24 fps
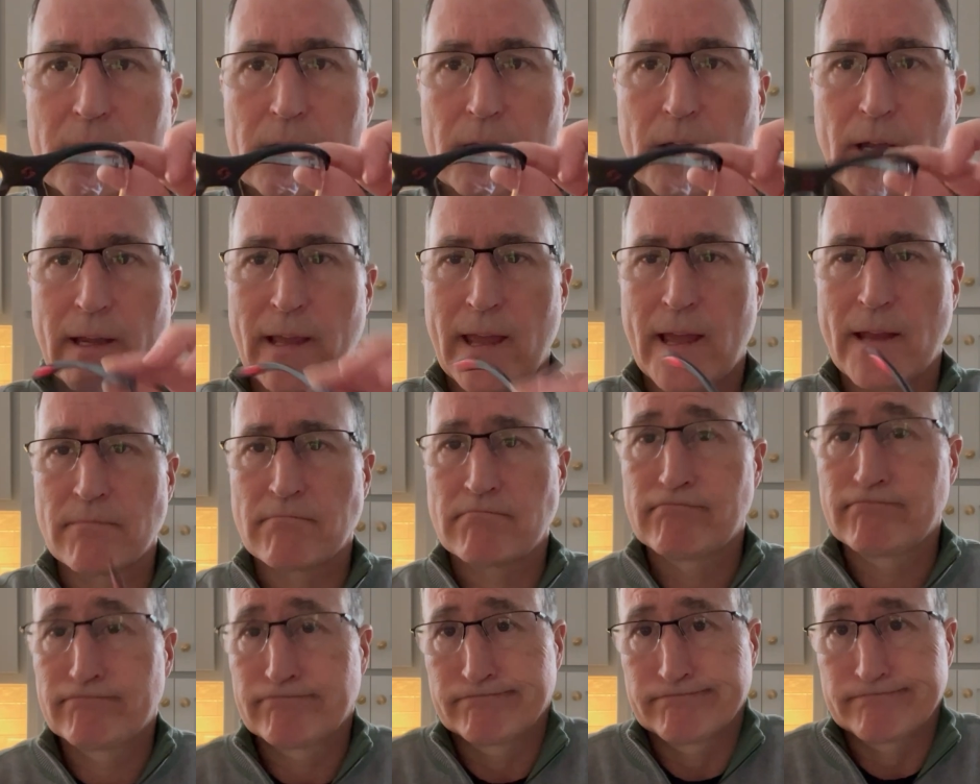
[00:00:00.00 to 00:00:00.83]
Again,
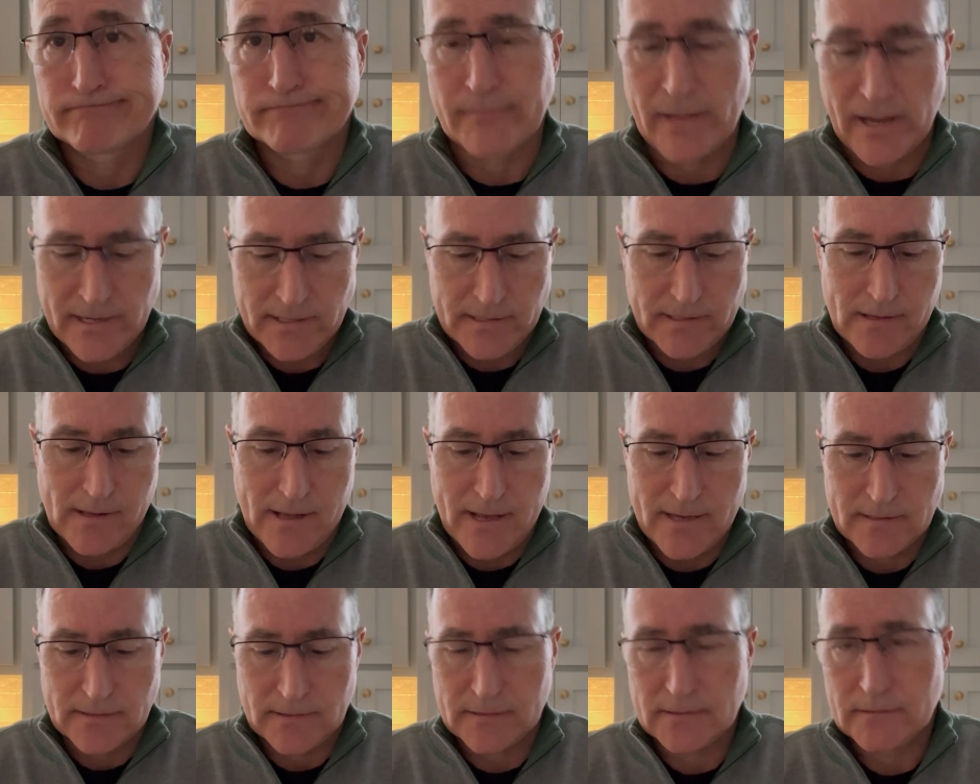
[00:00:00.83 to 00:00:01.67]
nice
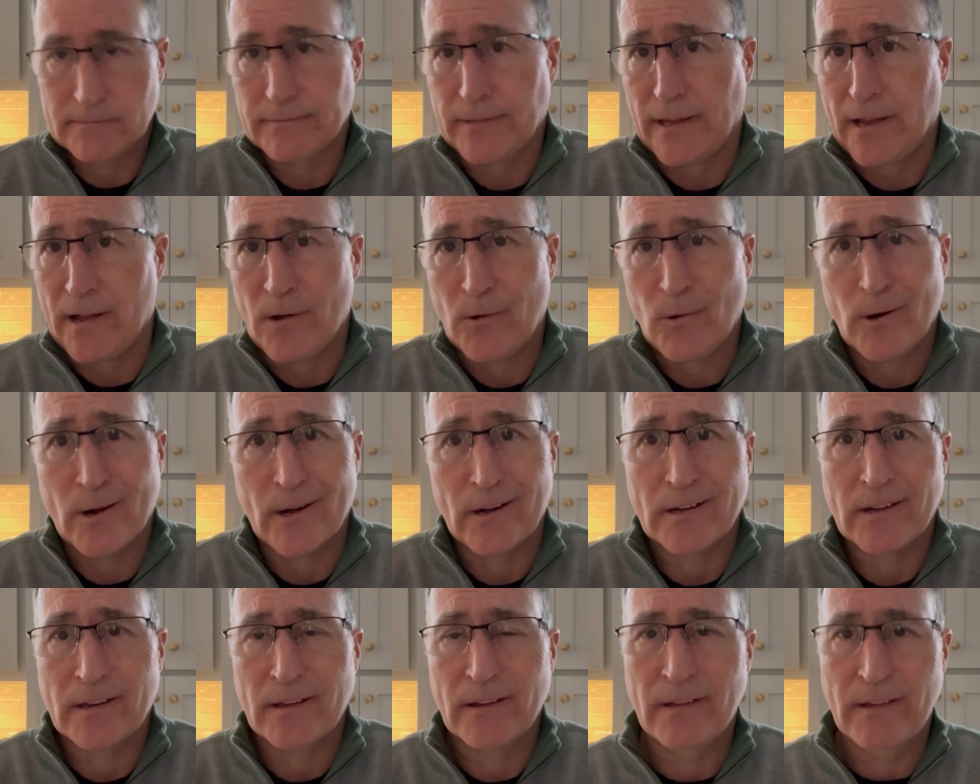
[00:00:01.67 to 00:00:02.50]
glasses, they all
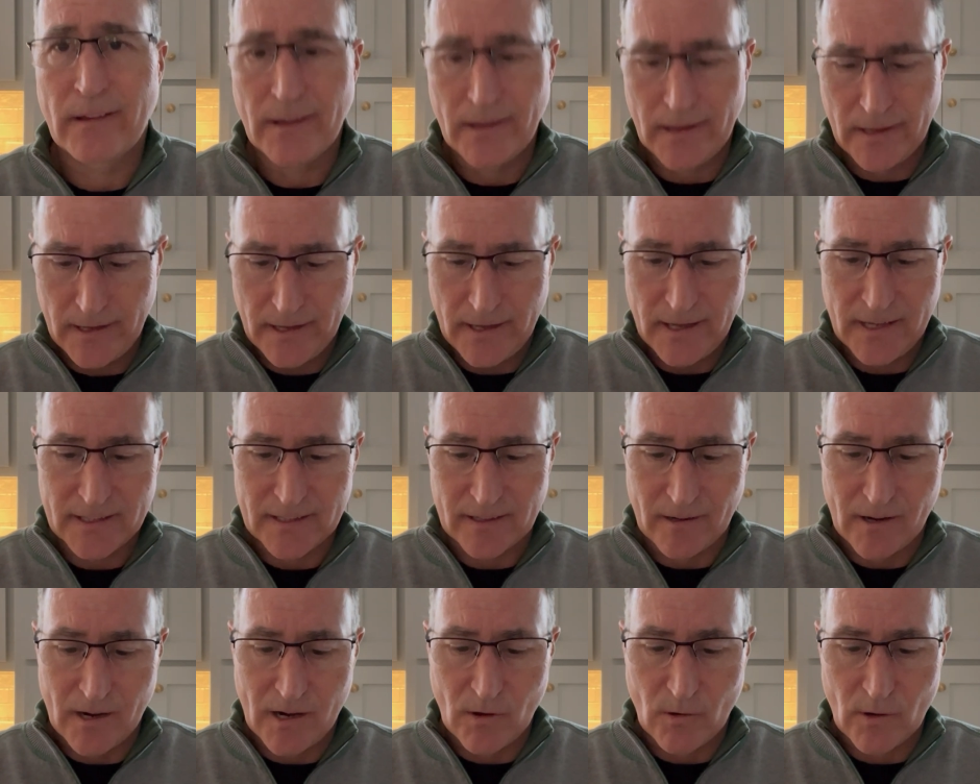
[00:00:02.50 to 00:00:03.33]
work. They
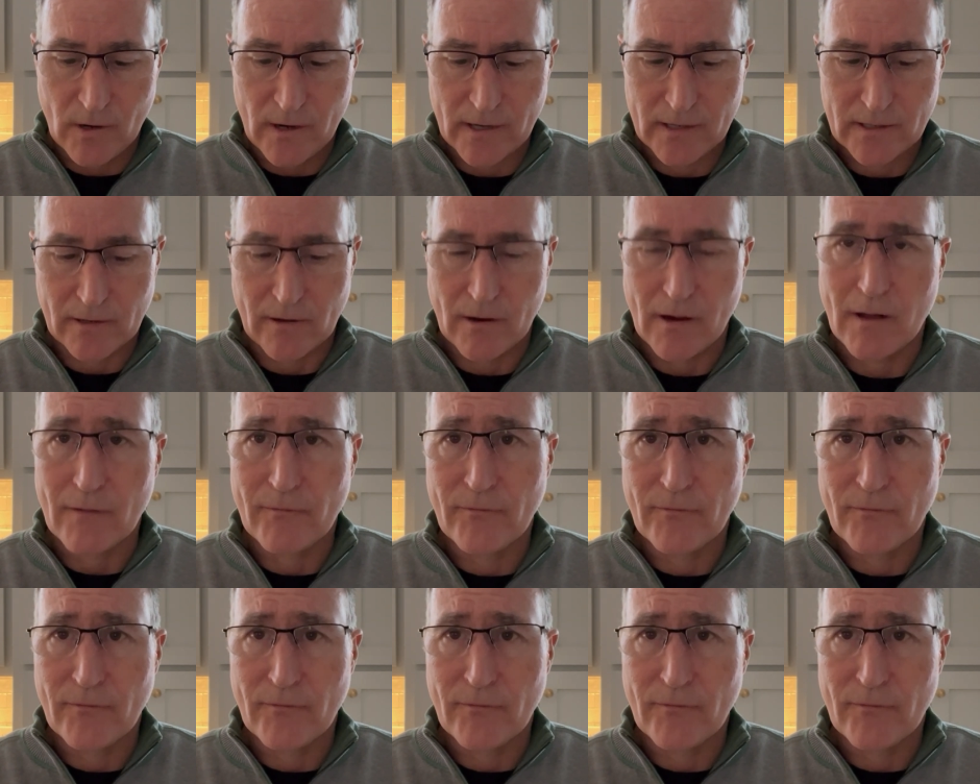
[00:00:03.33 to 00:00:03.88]
all work, they're all